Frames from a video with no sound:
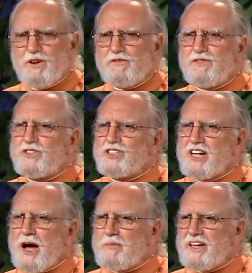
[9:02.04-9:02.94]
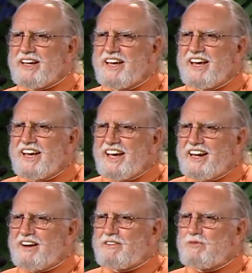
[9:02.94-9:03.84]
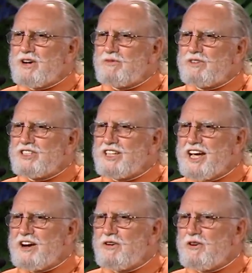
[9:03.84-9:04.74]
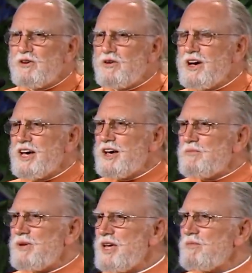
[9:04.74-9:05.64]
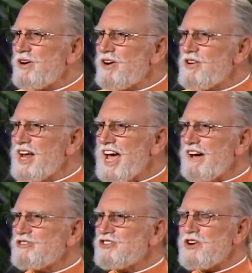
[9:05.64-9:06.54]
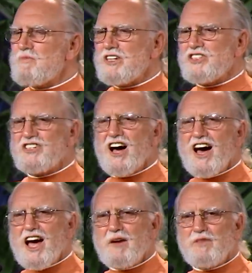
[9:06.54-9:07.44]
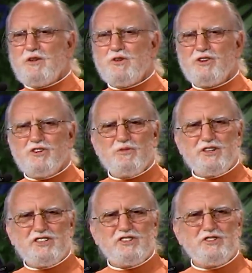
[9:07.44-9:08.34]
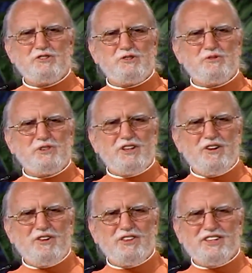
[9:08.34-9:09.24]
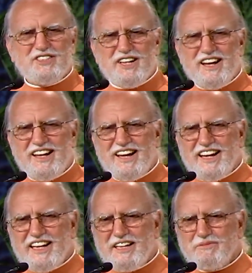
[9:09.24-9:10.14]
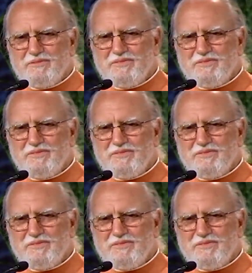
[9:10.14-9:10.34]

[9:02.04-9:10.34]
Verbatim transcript: were first coming, and everyone was saying, Oh, people are going to have so much time, they won't know what to do with all their time.